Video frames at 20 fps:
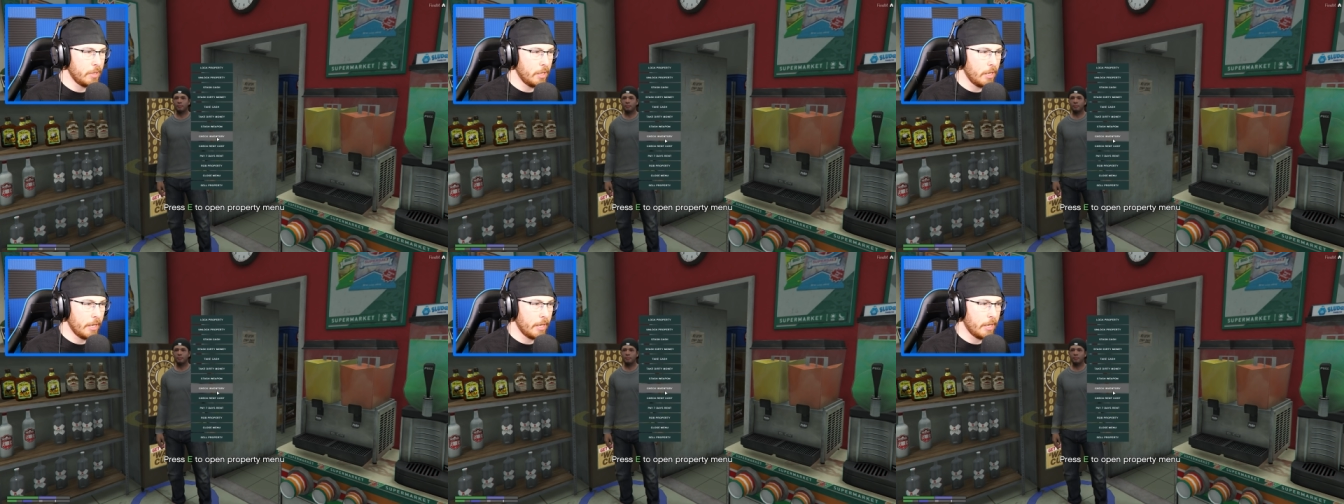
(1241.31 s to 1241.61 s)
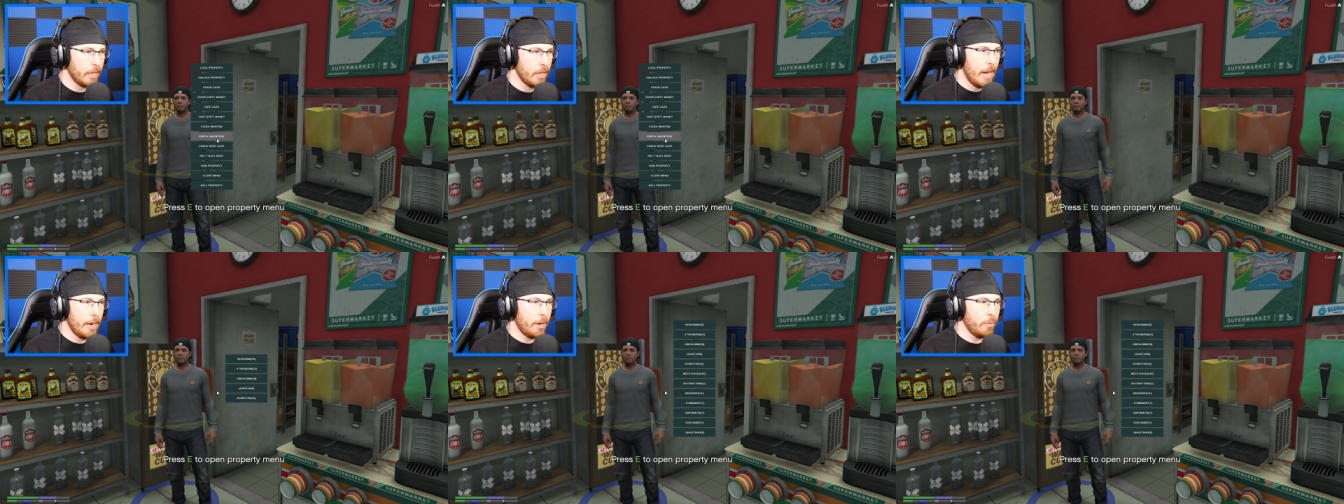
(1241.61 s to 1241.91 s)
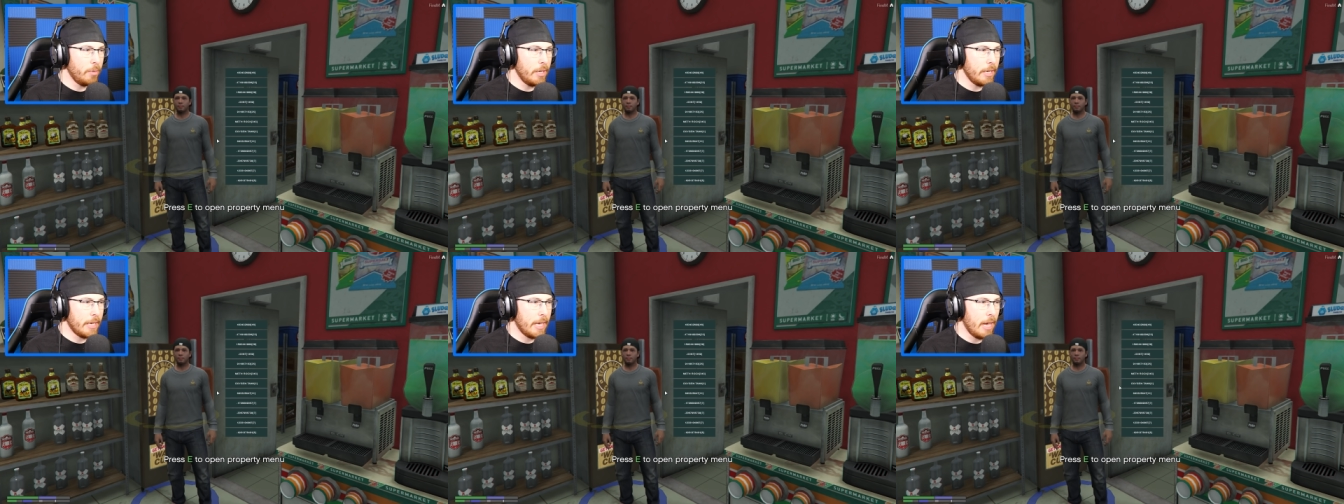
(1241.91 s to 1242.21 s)
Like, I
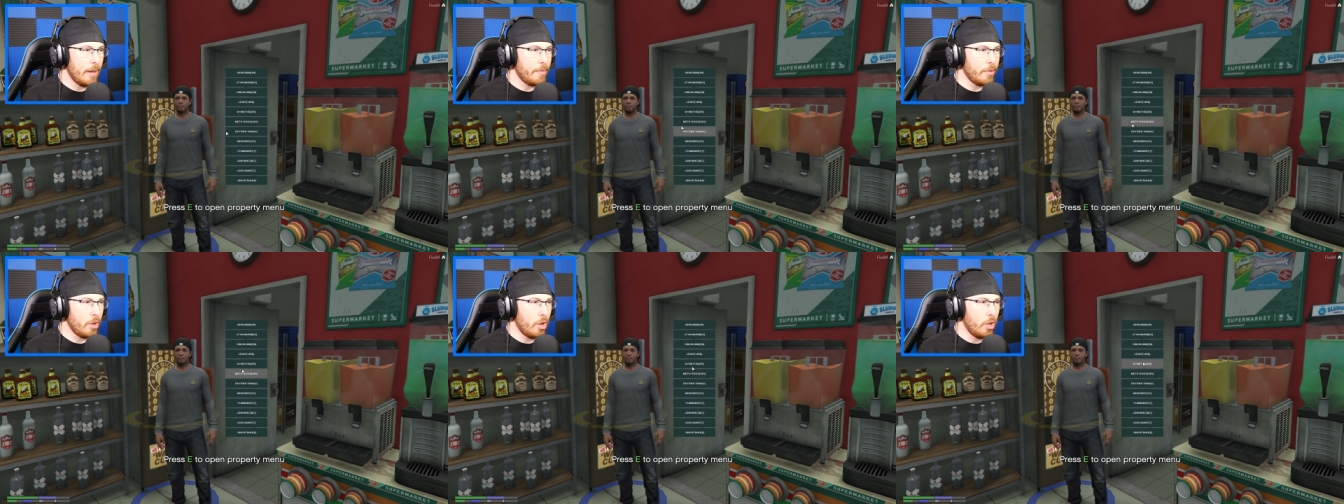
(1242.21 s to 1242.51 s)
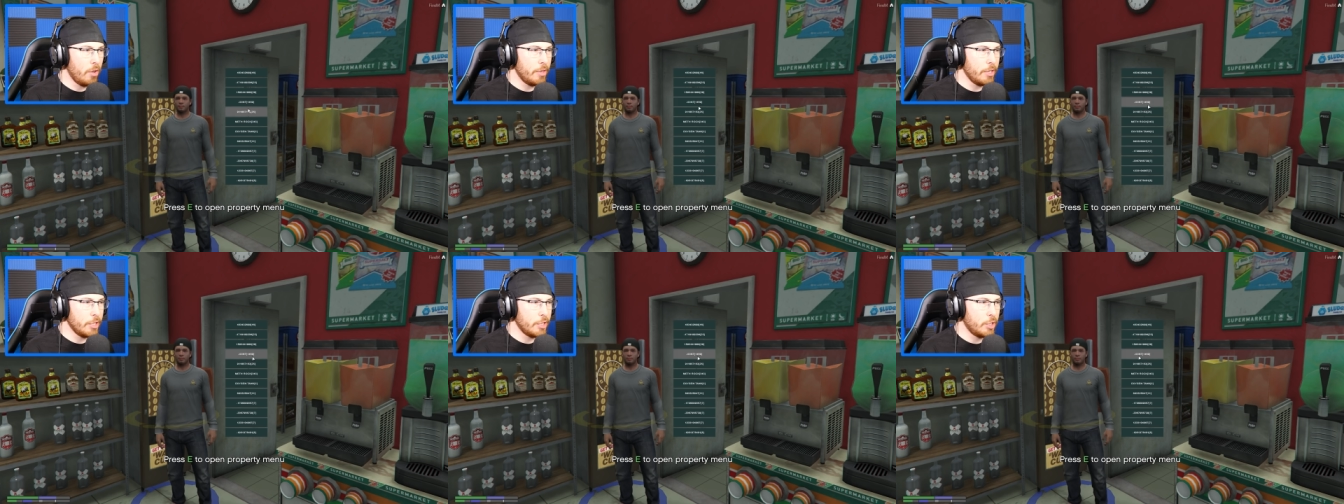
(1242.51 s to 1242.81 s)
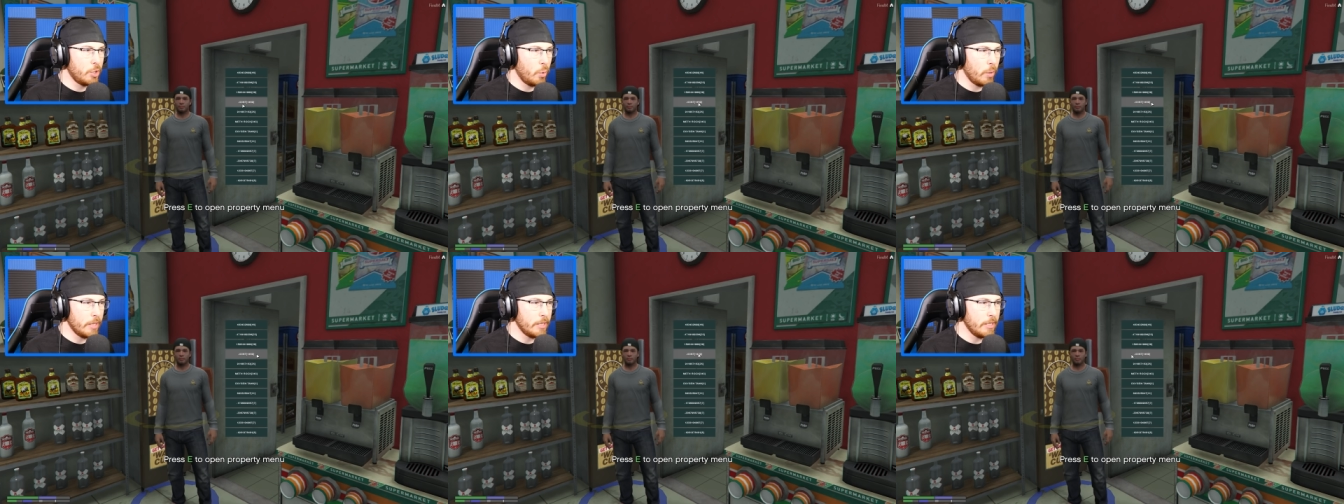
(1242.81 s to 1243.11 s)
don't like having all
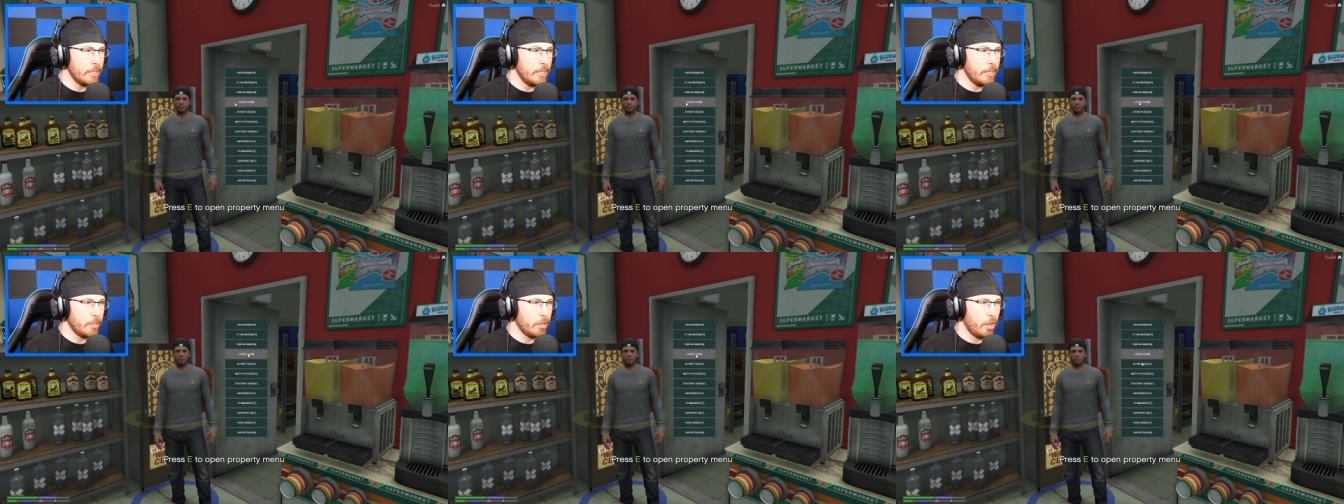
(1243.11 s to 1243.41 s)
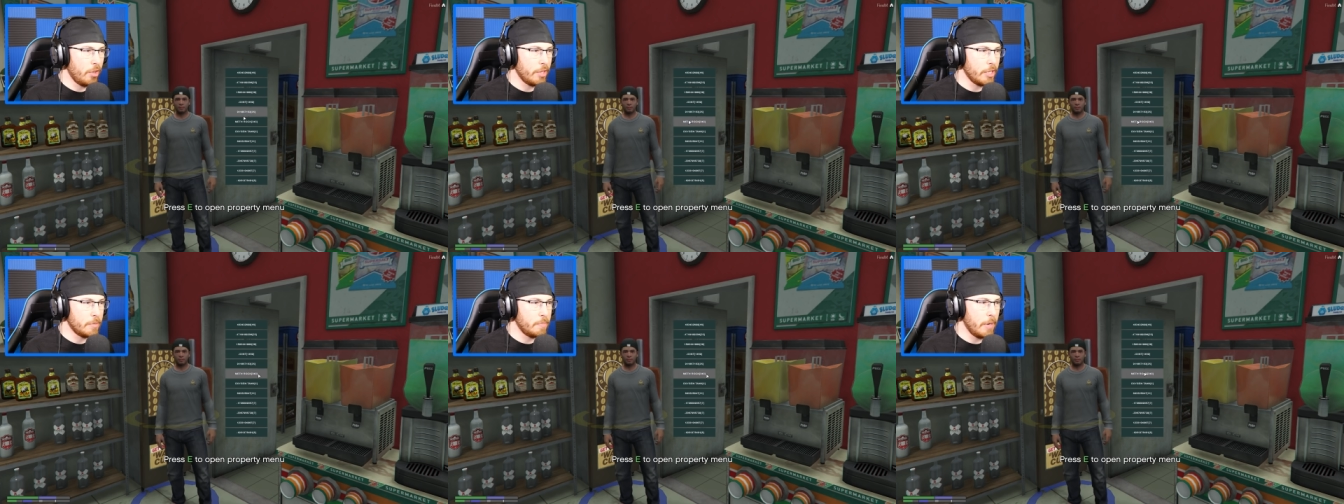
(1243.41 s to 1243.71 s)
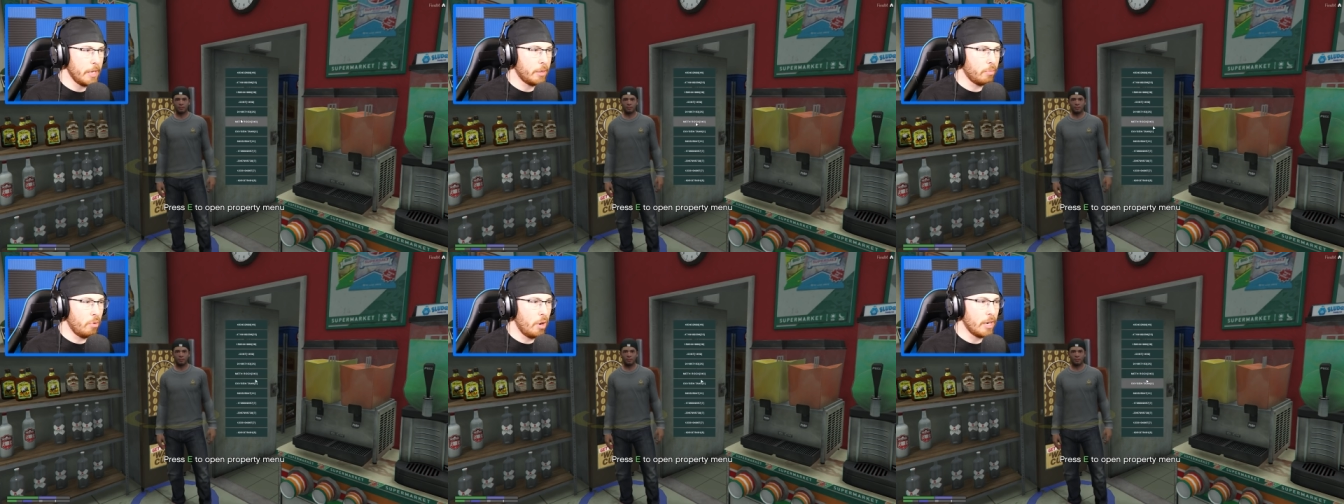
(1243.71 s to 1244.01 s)
these joints in here and all these
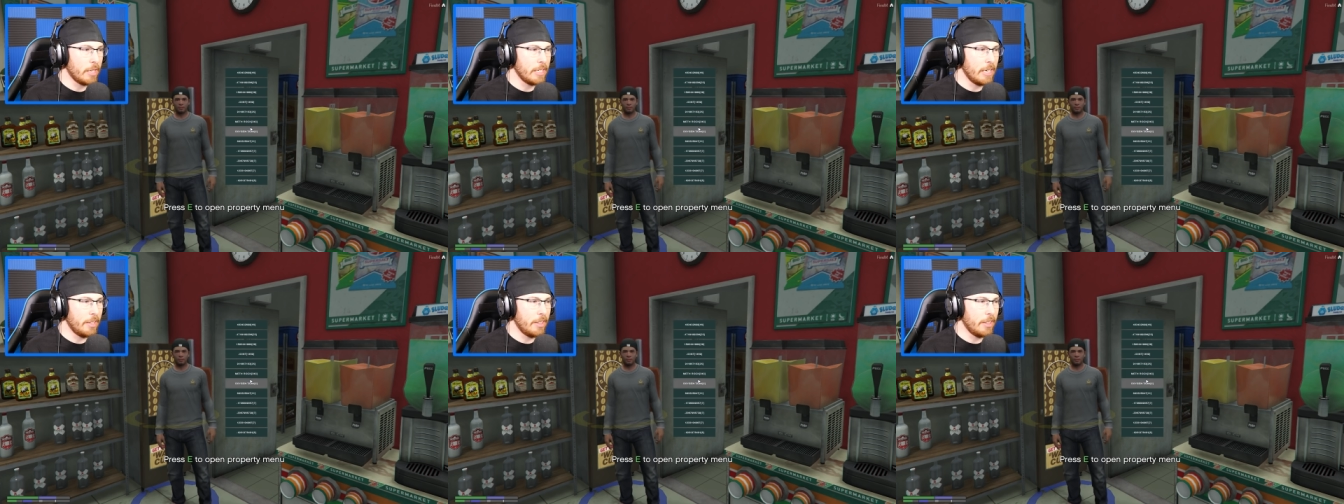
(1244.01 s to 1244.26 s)
meth rocks.